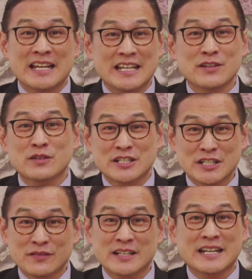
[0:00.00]
In
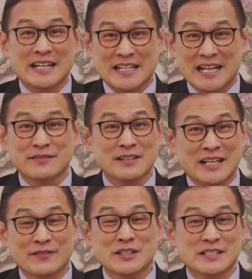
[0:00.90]
Rajeevan
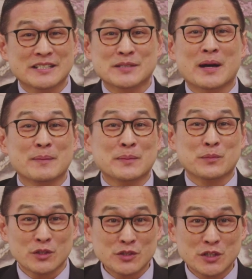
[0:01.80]
Edakalavan versus the public
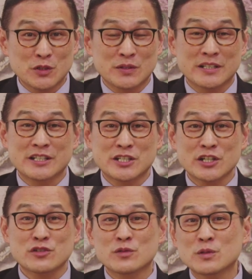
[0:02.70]
prosecutor, the
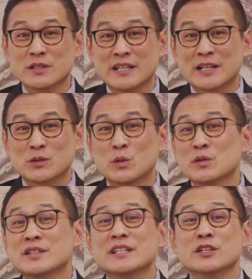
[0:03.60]
judge ruled that,
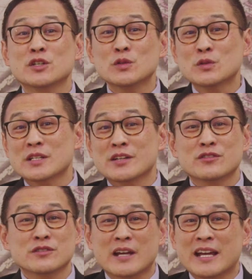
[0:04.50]
quote, the accused
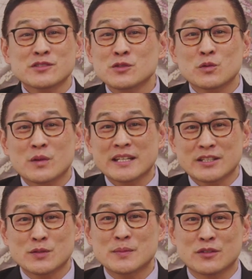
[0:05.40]
has, has no
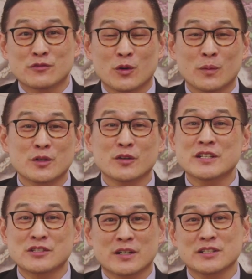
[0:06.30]
right to be informed of
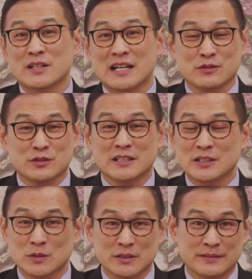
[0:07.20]
his right to counsel,
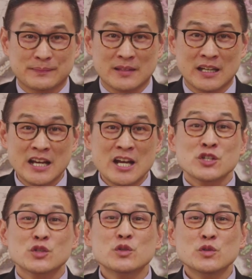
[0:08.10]
unquote.
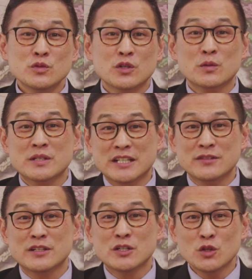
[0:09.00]
So you don't
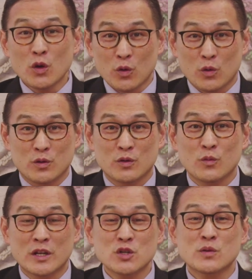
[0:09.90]
even know
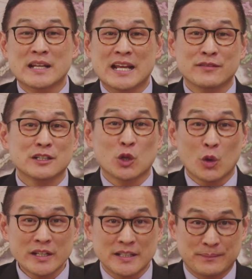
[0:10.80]
when you can have a
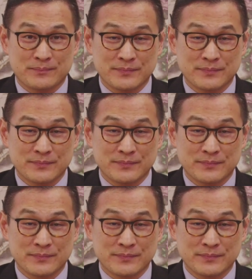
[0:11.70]
lawyer.